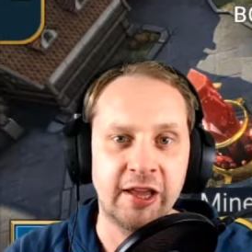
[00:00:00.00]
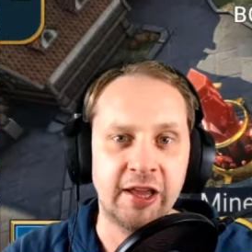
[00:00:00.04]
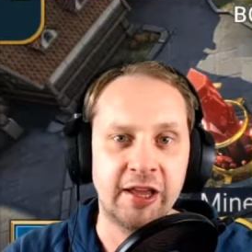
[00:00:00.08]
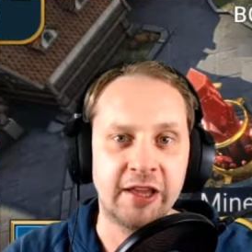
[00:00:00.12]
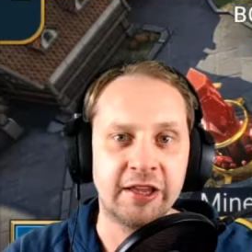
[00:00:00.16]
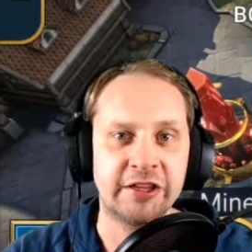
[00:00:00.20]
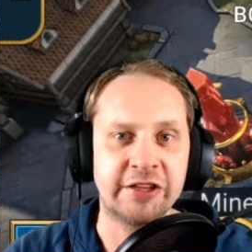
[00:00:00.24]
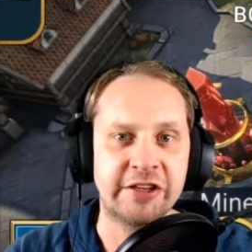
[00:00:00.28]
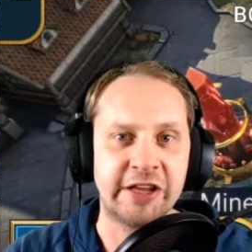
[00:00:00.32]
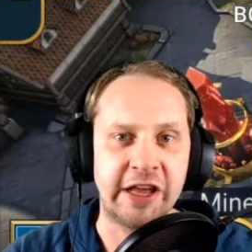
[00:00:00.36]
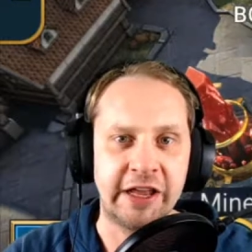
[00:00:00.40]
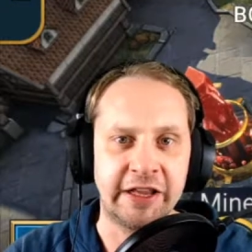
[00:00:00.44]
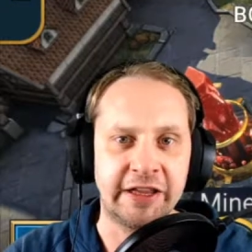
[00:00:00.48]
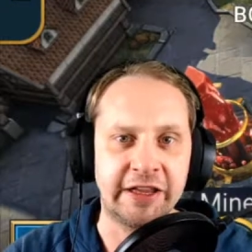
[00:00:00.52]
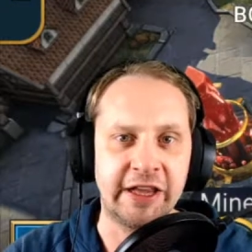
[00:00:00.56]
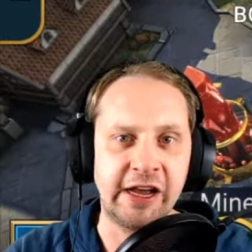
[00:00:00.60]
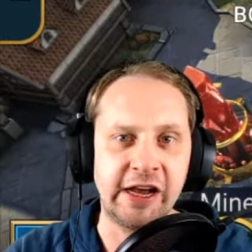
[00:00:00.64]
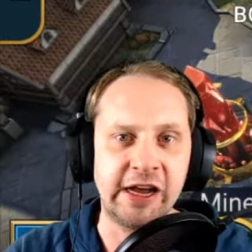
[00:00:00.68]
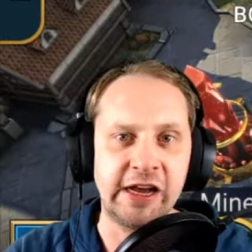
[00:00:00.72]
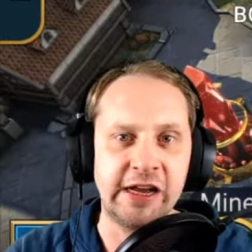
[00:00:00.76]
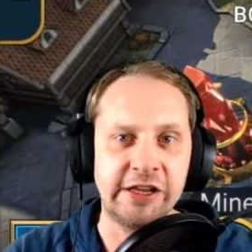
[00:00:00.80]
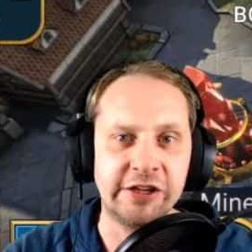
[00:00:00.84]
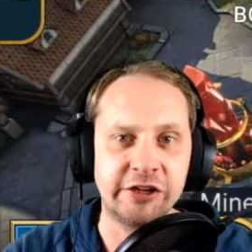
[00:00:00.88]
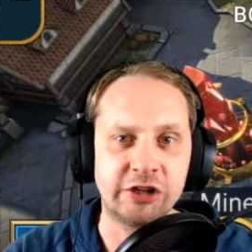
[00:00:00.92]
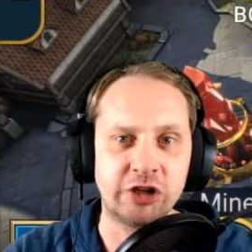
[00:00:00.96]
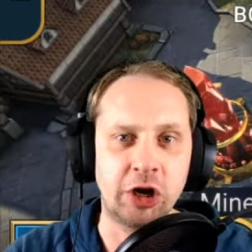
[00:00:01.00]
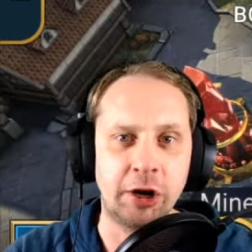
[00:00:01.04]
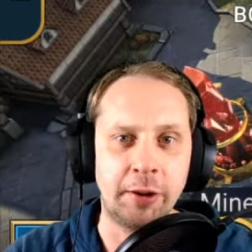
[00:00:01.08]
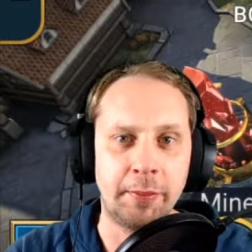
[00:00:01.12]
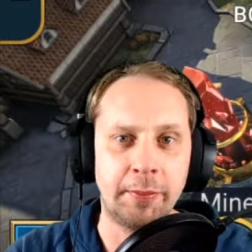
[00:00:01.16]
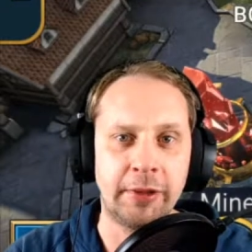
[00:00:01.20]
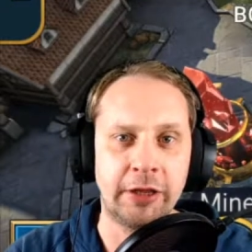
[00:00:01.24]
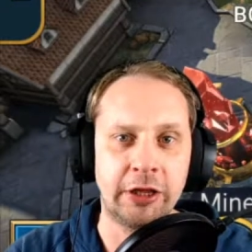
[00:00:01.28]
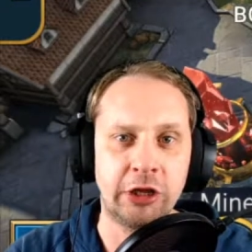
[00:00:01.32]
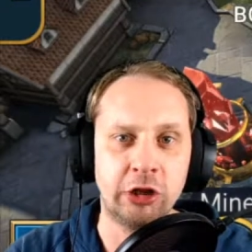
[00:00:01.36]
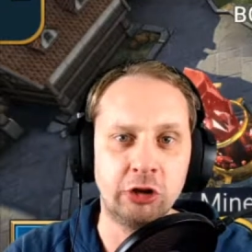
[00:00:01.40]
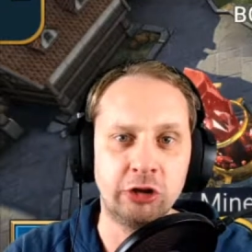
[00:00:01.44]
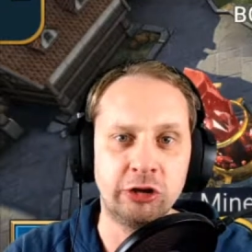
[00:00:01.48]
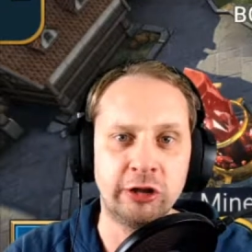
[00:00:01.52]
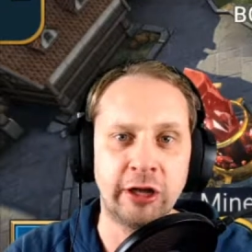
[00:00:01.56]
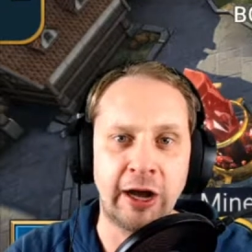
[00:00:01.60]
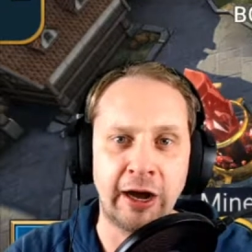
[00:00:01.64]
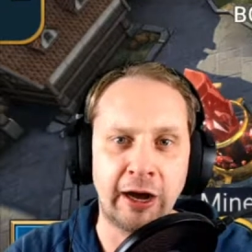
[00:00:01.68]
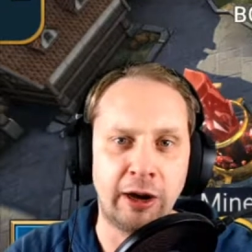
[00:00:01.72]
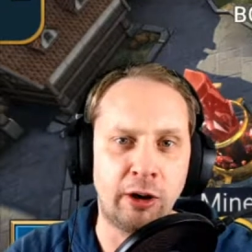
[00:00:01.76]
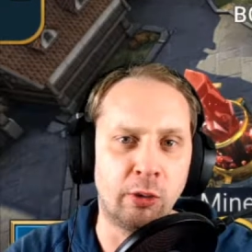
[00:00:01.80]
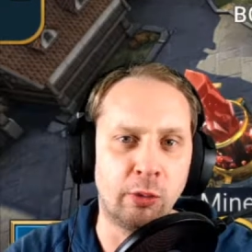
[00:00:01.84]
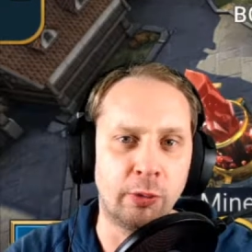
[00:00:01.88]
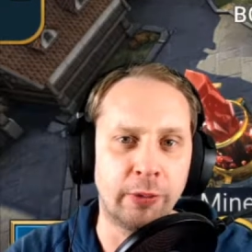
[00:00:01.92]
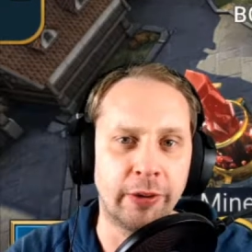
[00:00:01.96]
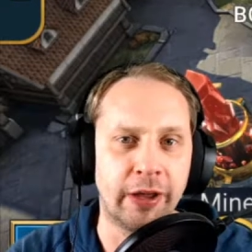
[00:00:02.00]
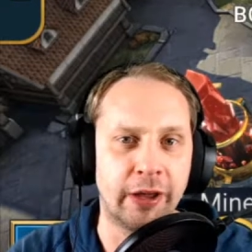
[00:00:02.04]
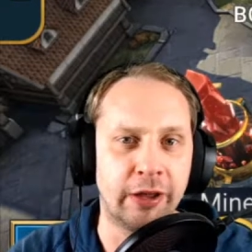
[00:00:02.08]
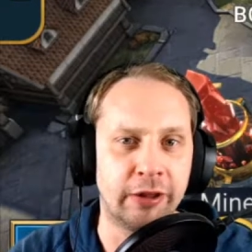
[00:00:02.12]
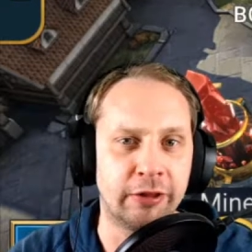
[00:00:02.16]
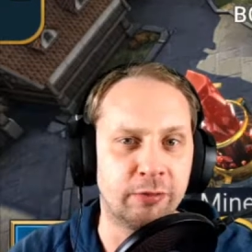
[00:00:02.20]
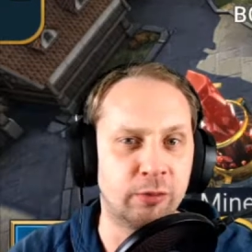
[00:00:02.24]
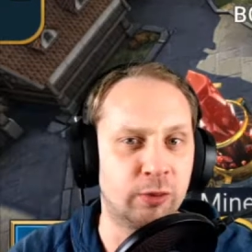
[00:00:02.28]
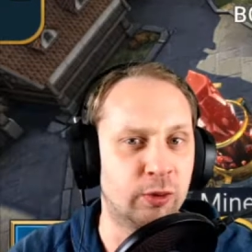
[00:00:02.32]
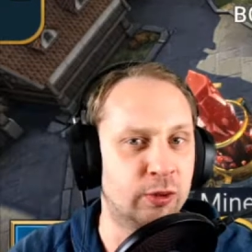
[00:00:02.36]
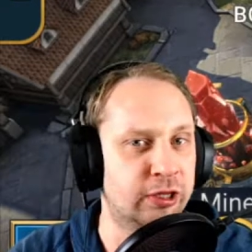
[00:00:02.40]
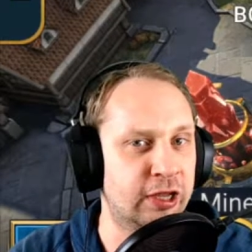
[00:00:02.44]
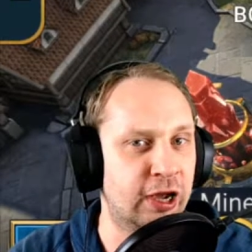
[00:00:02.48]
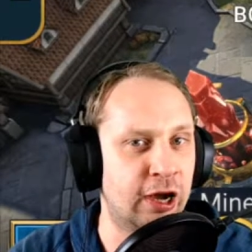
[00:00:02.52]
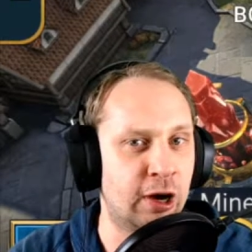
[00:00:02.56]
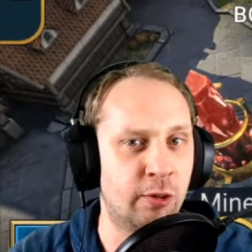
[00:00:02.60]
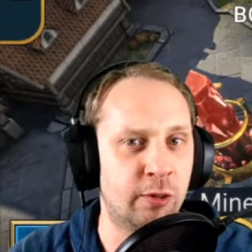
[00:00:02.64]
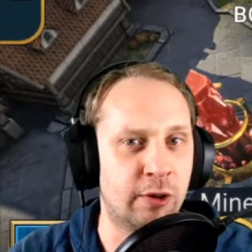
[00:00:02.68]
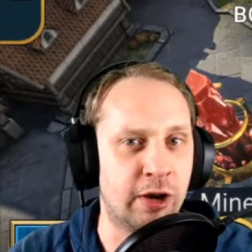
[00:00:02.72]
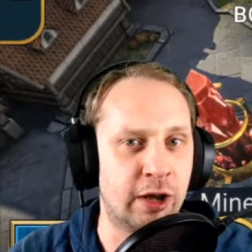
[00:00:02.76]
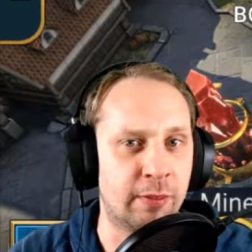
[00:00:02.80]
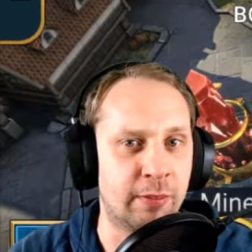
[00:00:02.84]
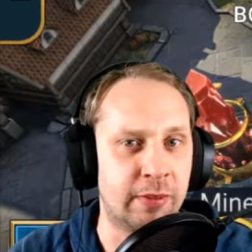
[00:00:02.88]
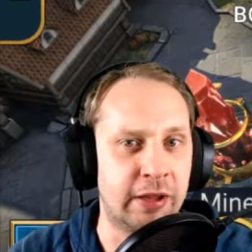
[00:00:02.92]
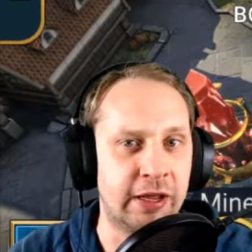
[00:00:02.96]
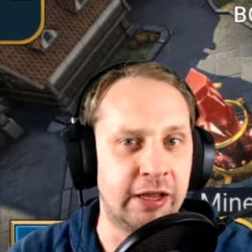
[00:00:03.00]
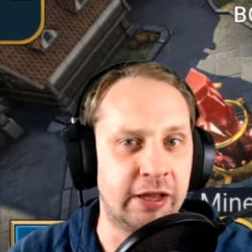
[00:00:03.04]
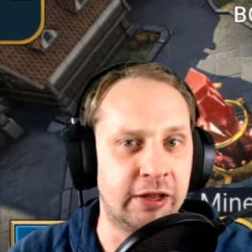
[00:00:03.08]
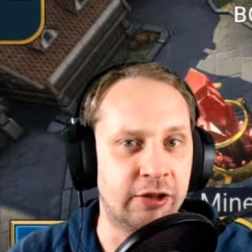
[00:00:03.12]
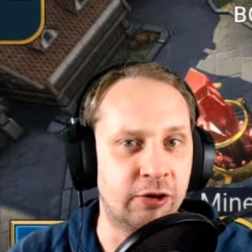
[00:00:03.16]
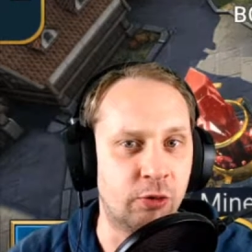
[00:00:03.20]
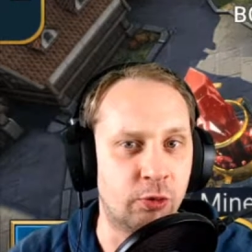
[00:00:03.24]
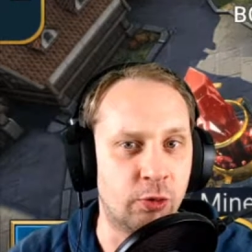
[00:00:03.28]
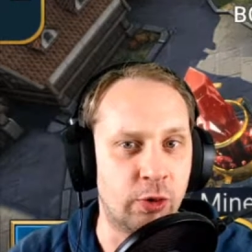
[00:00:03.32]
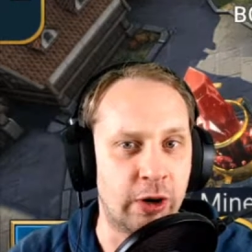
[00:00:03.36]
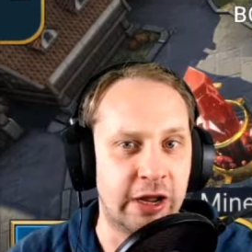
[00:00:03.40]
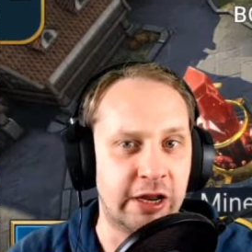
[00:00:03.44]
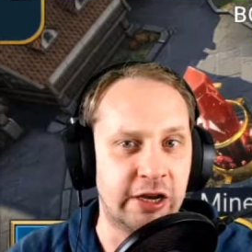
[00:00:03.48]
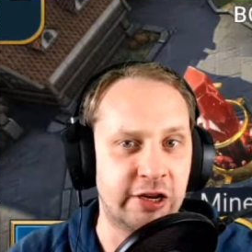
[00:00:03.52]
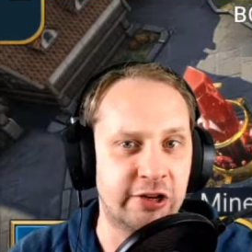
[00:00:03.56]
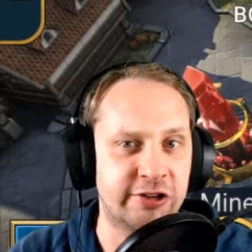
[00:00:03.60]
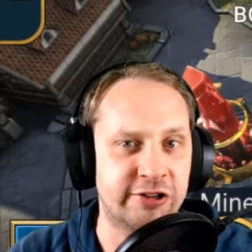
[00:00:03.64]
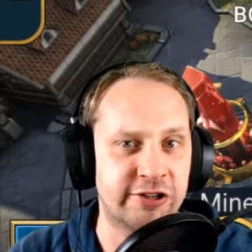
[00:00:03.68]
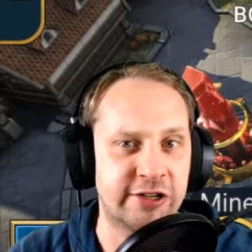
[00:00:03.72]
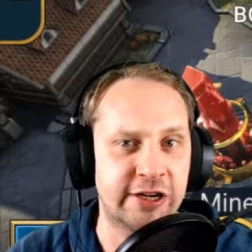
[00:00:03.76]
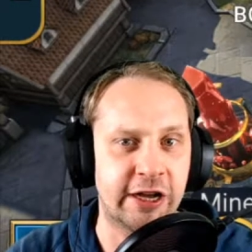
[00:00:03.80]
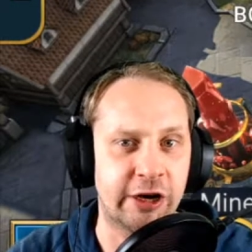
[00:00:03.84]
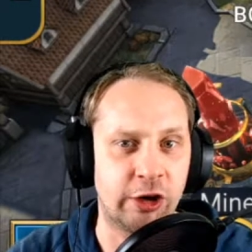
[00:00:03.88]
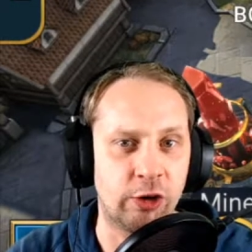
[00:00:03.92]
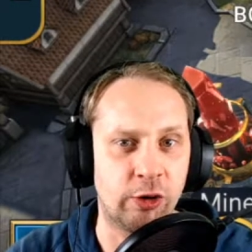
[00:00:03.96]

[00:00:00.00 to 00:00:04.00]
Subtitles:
Santa is coming to town, and with town I mean Raid Shadow